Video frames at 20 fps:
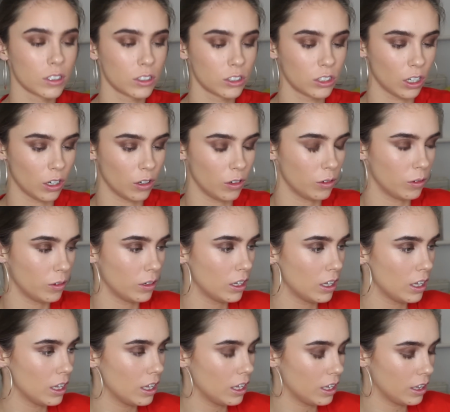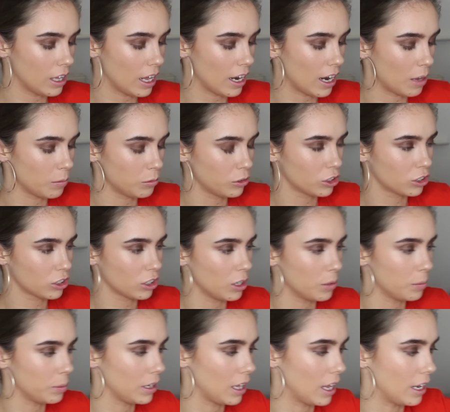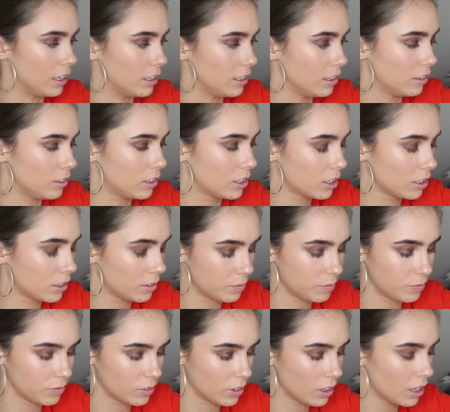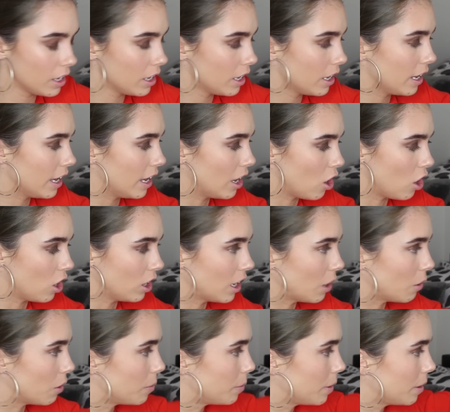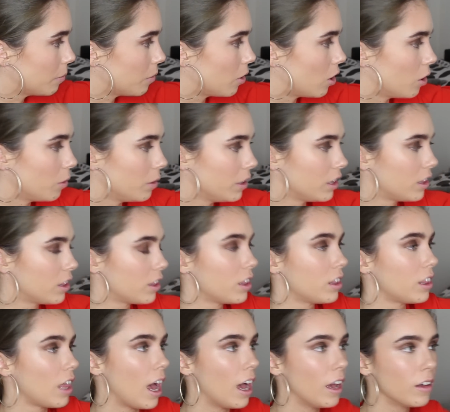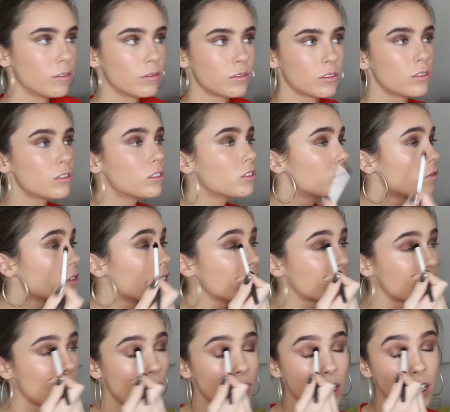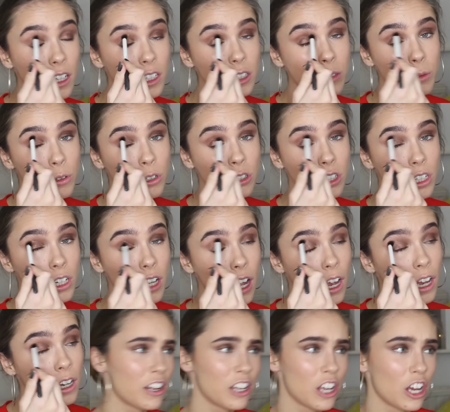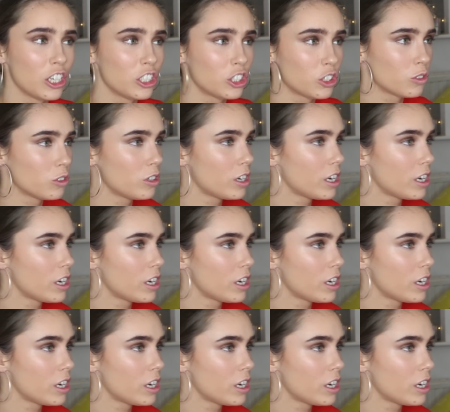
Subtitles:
So then I'm just going to blend it all out a bit more with that Real Techniques brush again. And